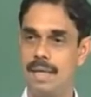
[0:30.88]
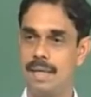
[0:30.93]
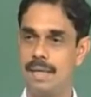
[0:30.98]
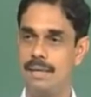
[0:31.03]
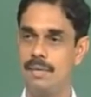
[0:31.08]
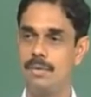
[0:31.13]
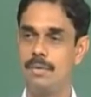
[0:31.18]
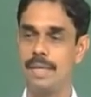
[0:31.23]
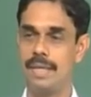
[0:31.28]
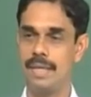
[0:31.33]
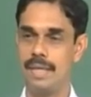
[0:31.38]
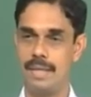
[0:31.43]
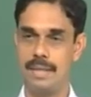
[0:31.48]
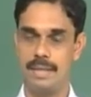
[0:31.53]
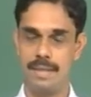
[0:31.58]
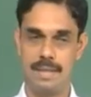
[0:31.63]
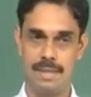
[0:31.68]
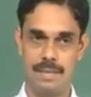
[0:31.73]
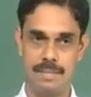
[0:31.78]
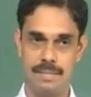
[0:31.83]
uh, looking at
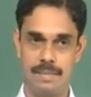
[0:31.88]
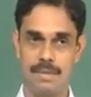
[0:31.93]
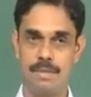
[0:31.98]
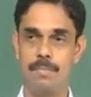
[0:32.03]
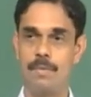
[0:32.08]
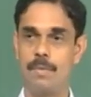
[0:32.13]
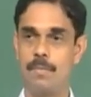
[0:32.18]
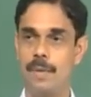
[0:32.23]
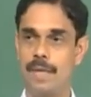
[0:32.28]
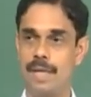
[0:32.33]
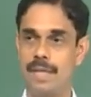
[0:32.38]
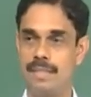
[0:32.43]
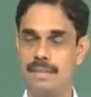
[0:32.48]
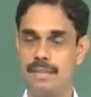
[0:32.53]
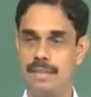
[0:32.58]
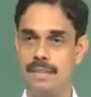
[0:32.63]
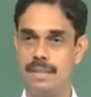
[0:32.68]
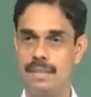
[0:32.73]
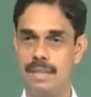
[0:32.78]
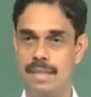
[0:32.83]
uh, sound
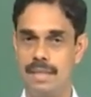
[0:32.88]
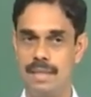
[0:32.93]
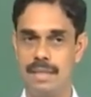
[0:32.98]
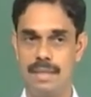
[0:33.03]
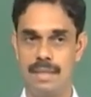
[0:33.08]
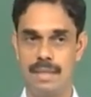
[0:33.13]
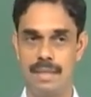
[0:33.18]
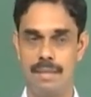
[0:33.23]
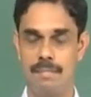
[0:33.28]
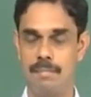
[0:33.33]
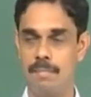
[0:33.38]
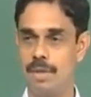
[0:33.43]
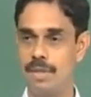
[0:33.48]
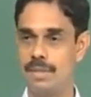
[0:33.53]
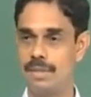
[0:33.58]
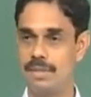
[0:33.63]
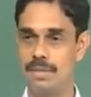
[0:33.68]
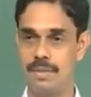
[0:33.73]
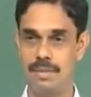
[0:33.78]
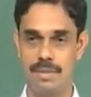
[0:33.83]
propagation in a
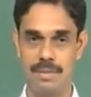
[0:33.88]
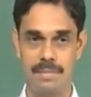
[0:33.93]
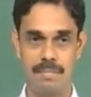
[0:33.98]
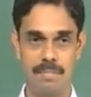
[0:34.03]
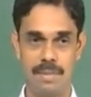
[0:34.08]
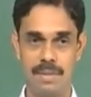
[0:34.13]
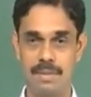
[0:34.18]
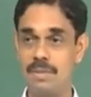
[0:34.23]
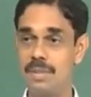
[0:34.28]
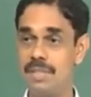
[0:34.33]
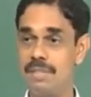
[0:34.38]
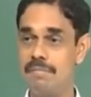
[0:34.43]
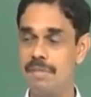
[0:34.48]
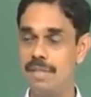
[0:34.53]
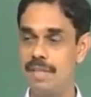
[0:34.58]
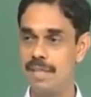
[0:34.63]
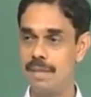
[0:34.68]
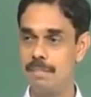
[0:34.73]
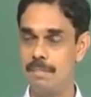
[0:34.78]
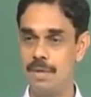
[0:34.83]
box or acoustic
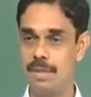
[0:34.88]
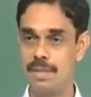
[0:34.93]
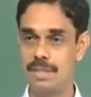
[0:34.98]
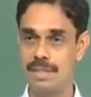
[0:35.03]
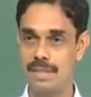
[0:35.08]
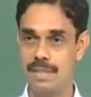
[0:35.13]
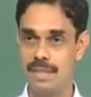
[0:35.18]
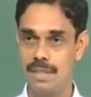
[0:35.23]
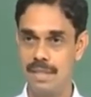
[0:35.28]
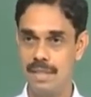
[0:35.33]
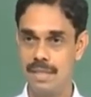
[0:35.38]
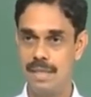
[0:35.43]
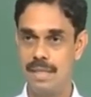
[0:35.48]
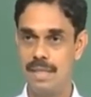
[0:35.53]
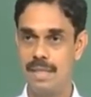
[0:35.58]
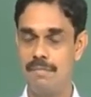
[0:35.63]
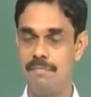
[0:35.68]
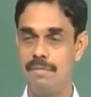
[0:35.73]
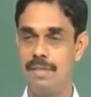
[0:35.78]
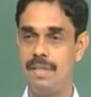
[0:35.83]
field in a box
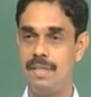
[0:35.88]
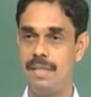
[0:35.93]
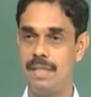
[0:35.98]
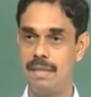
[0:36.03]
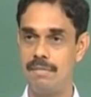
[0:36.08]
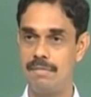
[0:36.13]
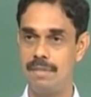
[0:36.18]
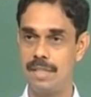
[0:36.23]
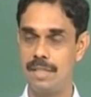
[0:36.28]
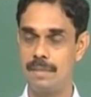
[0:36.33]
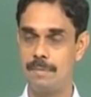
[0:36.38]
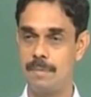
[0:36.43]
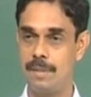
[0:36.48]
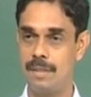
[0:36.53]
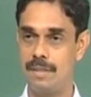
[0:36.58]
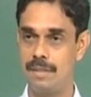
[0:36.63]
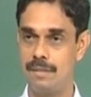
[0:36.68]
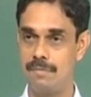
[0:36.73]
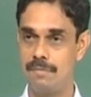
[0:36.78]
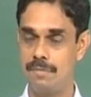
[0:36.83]
and we derived the
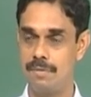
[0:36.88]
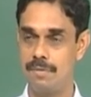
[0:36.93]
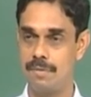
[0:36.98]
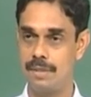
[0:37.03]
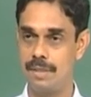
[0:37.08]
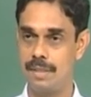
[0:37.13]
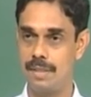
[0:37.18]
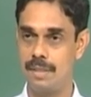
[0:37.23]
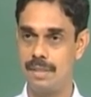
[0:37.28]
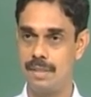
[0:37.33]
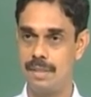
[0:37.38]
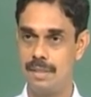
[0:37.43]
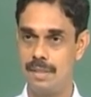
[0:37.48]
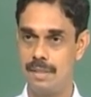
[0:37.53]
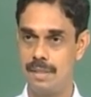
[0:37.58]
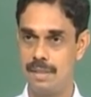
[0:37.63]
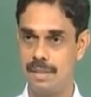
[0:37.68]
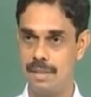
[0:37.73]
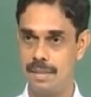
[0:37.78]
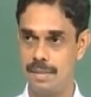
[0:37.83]
expression for the
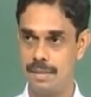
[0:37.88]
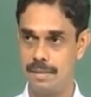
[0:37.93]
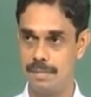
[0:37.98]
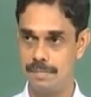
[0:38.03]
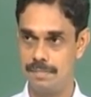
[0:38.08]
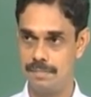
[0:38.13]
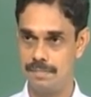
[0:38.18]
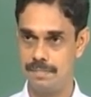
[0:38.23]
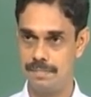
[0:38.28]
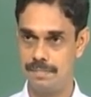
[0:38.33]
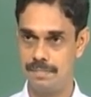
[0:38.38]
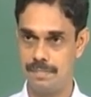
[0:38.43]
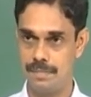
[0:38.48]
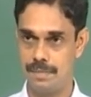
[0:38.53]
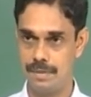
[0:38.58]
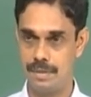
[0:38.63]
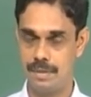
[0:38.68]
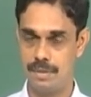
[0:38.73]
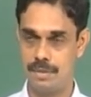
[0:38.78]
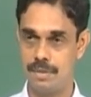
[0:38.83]
uh,
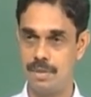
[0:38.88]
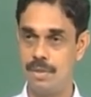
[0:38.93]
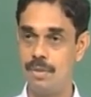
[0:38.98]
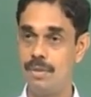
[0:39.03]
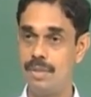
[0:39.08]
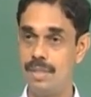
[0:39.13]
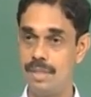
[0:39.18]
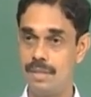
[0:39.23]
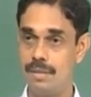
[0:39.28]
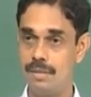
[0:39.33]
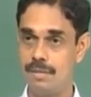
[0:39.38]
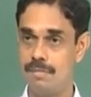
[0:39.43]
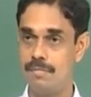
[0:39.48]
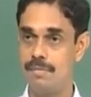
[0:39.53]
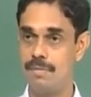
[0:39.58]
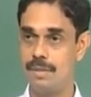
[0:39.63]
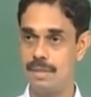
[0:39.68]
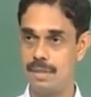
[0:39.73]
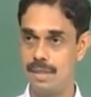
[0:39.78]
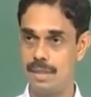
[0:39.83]
solution
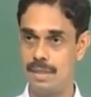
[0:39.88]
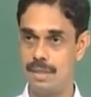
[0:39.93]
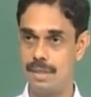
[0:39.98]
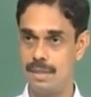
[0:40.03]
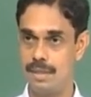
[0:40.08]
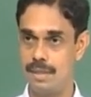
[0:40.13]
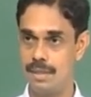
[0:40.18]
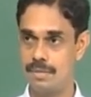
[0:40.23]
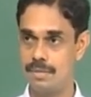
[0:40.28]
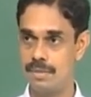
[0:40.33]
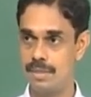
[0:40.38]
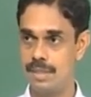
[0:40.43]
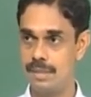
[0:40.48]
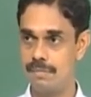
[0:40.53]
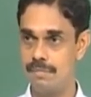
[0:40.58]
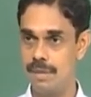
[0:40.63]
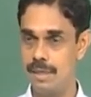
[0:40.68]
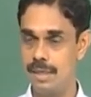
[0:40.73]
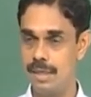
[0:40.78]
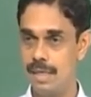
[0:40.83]
for the uh, acoustic
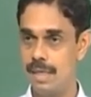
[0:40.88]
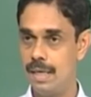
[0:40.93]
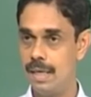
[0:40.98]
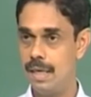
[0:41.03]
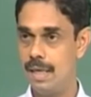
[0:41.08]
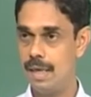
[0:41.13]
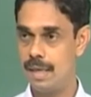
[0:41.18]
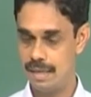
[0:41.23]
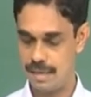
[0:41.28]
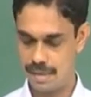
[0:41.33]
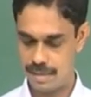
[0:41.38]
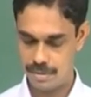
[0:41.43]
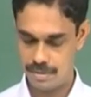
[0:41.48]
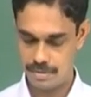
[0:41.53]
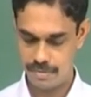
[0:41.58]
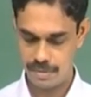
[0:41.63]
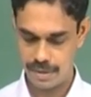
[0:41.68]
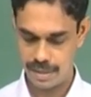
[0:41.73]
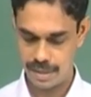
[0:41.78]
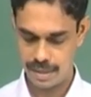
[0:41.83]
field and now
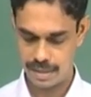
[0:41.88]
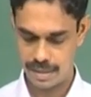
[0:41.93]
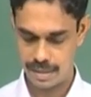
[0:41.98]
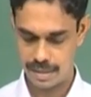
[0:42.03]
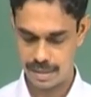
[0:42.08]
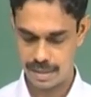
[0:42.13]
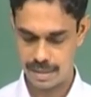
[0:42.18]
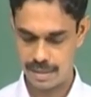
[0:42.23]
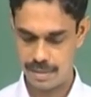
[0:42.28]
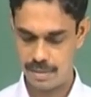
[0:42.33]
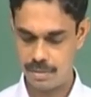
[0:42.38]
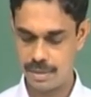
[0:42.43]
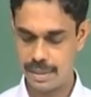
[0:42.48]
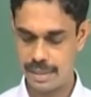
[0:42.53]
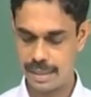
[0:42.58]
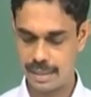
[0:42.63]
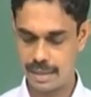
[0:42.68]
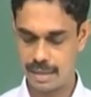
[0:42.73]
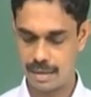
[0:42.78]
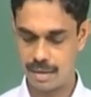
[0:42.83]
we are uh,
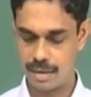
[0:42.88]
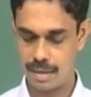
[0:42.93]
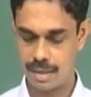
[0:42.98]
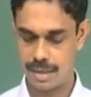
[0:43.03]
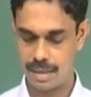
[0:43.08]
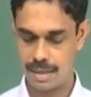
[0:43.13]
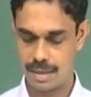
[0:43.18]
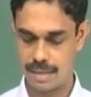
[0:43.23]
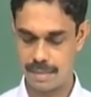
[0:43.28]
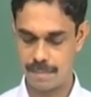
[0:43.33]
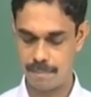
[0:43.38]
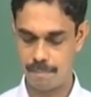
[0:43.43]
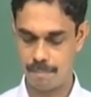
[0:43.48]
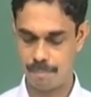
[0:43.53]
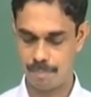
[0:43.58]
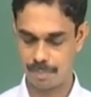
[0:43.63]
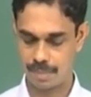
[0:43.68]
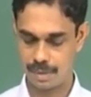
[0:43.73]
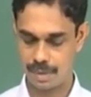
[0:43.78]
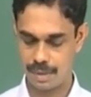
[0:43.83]
looking at uh,
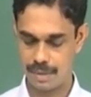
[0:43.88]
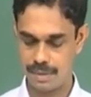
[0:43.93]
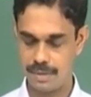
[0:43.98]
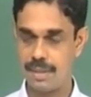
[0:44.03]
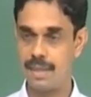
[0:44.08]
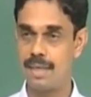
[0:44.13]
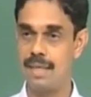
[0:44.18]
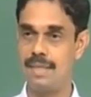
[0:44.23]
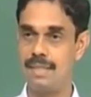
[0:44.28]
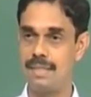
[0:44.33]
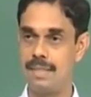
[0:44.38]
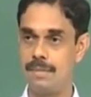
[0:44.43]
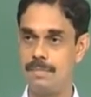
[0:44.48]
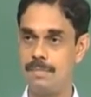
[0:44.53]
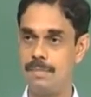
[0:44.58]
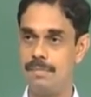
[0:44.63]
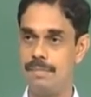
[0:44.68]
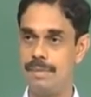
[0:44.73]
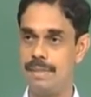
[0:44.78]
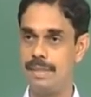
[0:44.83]
the
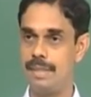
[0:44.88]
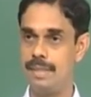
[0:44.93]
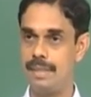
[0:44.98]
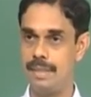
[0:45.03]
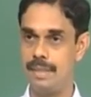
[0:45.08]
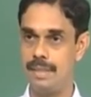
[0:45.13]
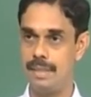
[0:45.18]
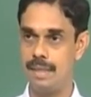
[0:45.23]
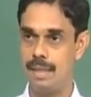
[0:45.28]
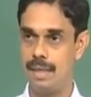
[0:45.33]
relationship between the